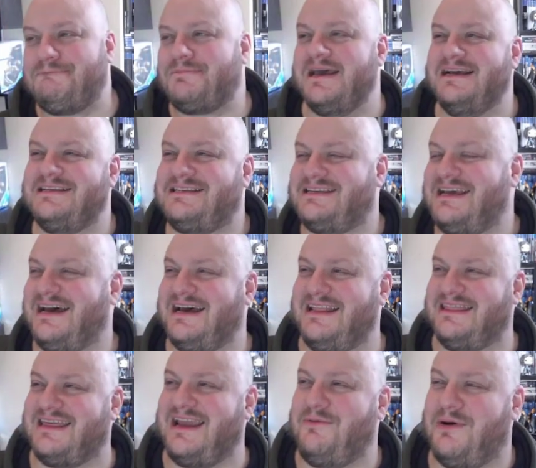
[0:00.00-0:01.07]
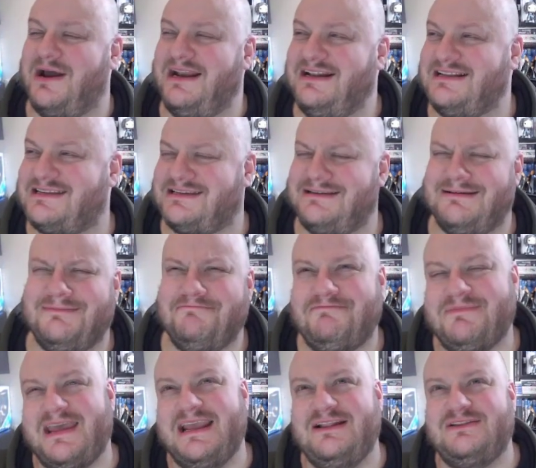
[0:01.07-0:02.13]
As uh, they went
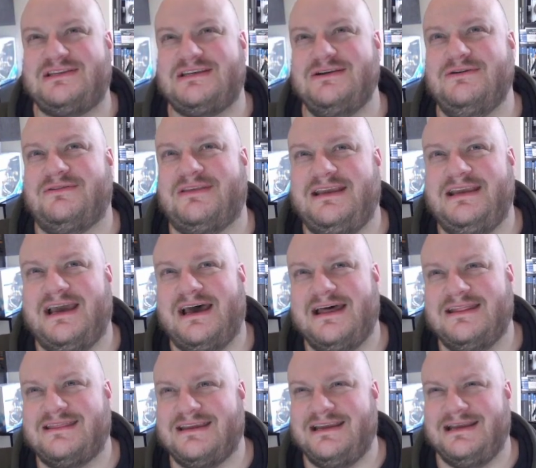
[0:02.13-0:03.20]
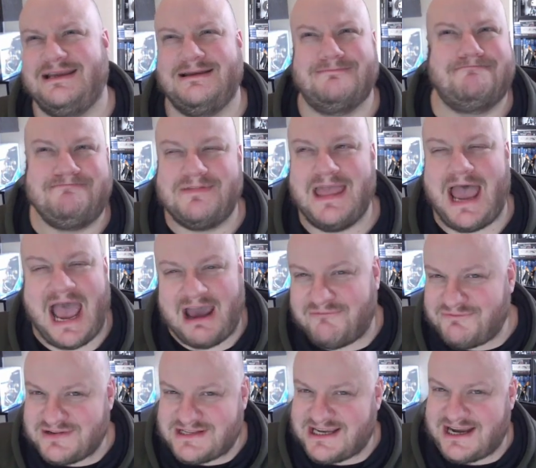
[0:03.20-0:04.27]
into the uh, the
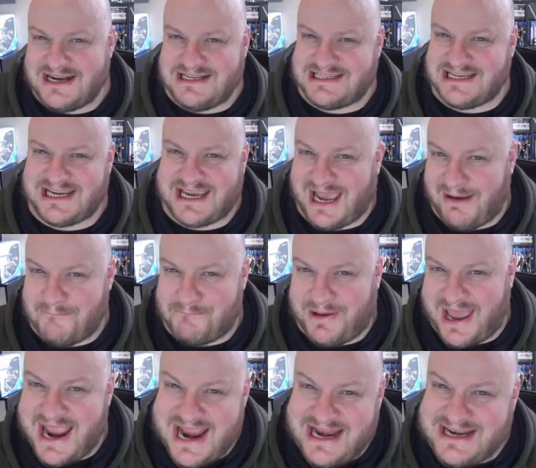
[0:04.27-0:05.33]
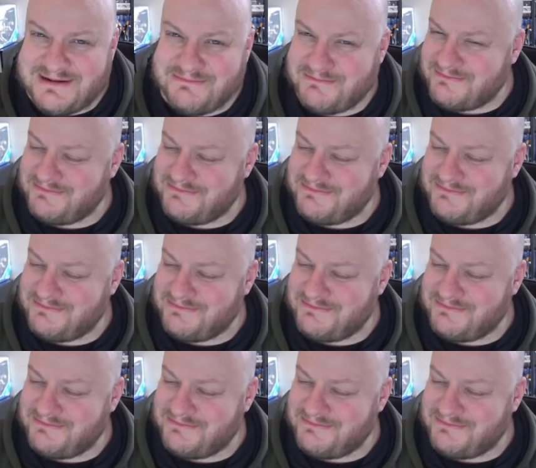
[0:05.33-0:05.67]
advertising campaign